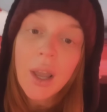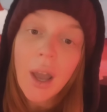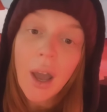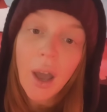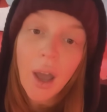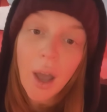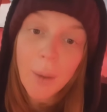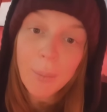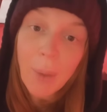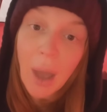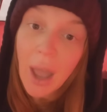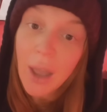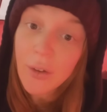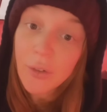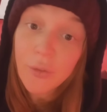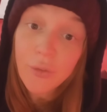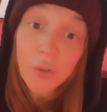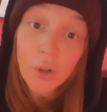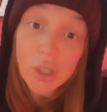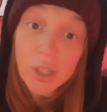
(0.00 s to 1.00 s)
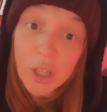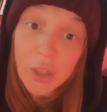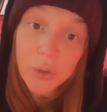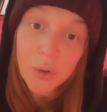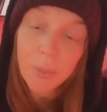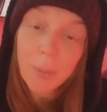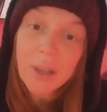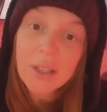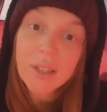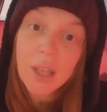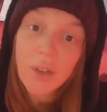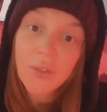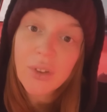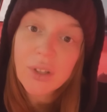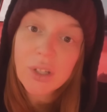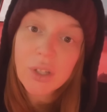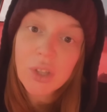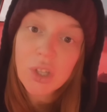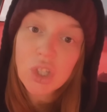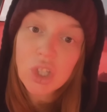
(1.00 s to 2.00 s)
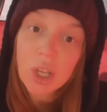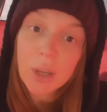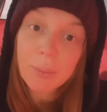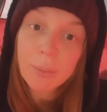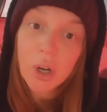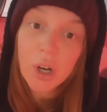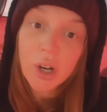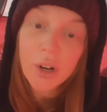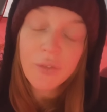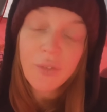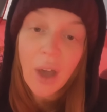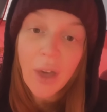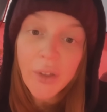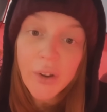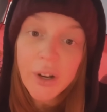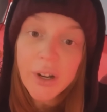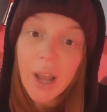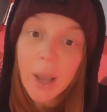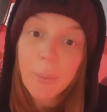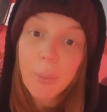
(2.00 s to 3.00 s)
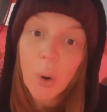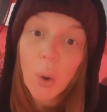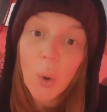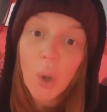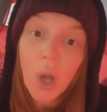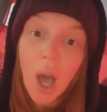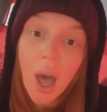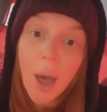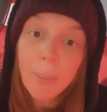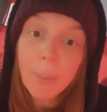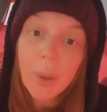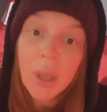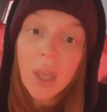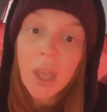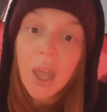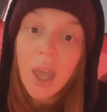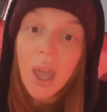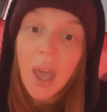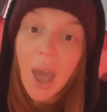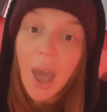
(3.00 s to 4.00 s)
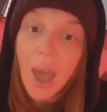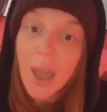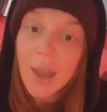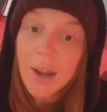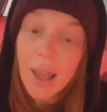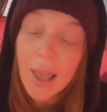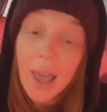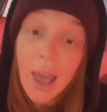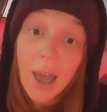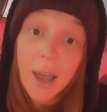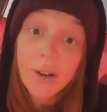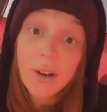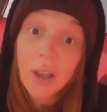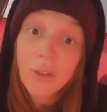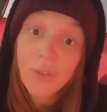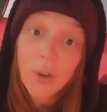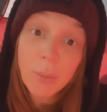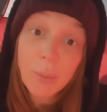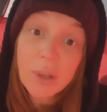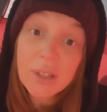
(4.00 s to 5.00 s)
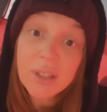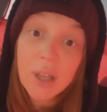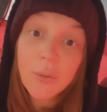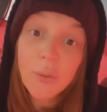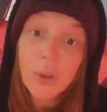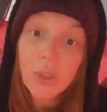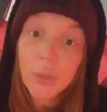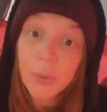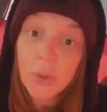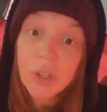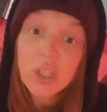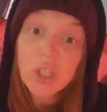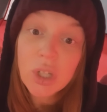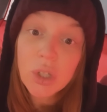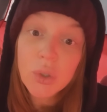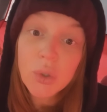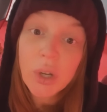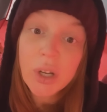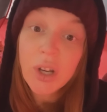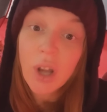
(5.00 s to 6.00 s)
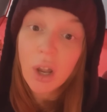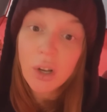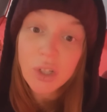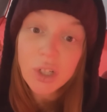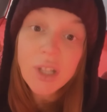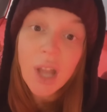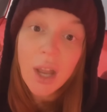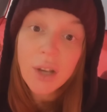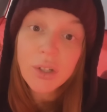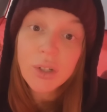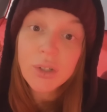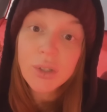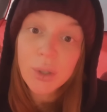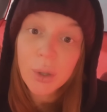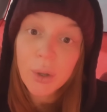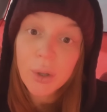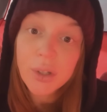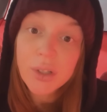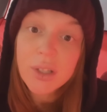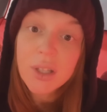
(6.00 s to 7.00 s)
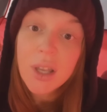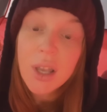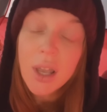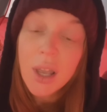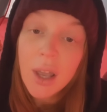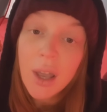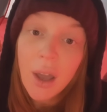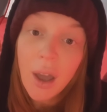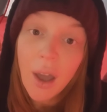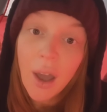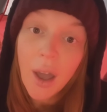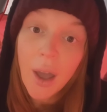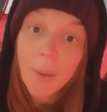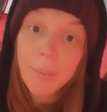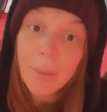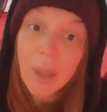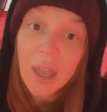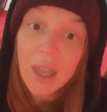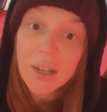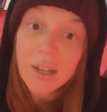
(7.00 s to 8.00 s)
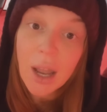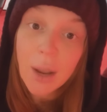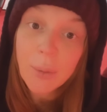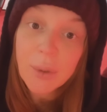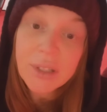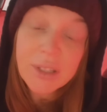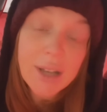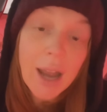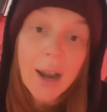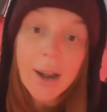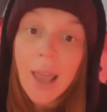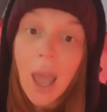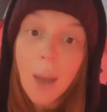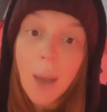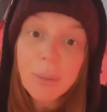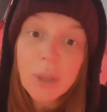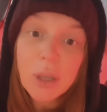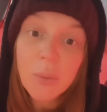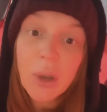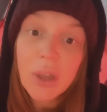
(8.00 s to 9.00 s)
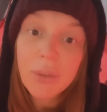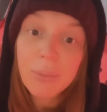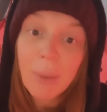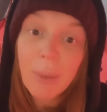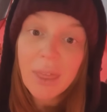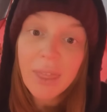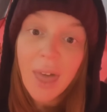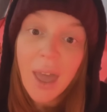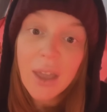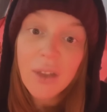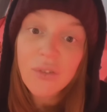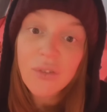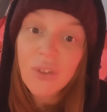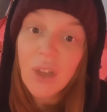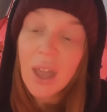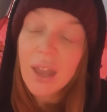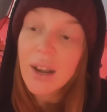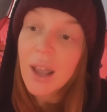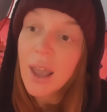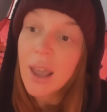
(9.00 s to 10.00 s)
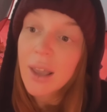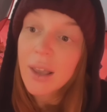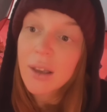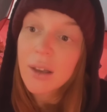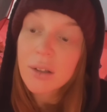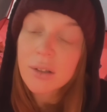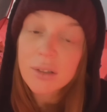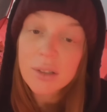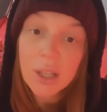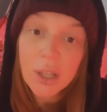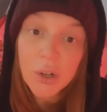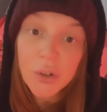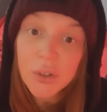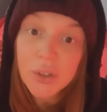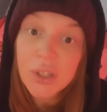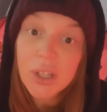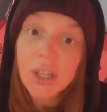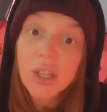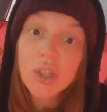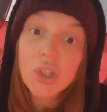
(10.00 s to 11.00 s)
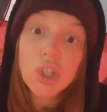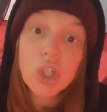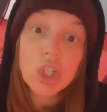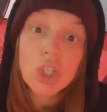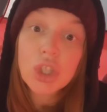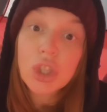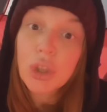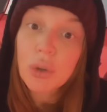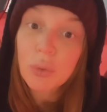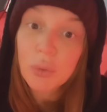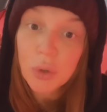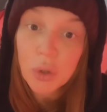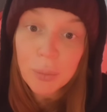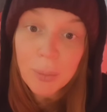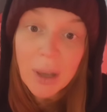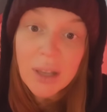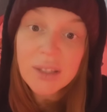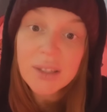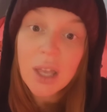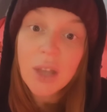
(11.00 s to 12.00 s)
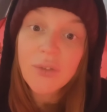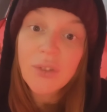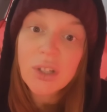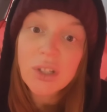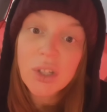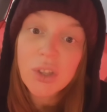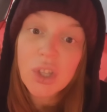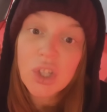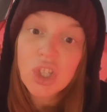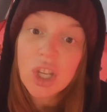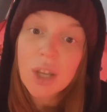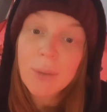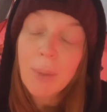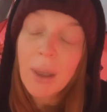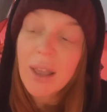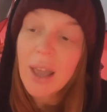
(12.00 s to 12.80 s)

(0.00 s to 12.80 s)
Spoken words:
I fully threw myself into the gym. Her father and I broke up, and I found myself with 3 children under 10 years old, and I was not happy with my life. And I literally just threw myself into the gym.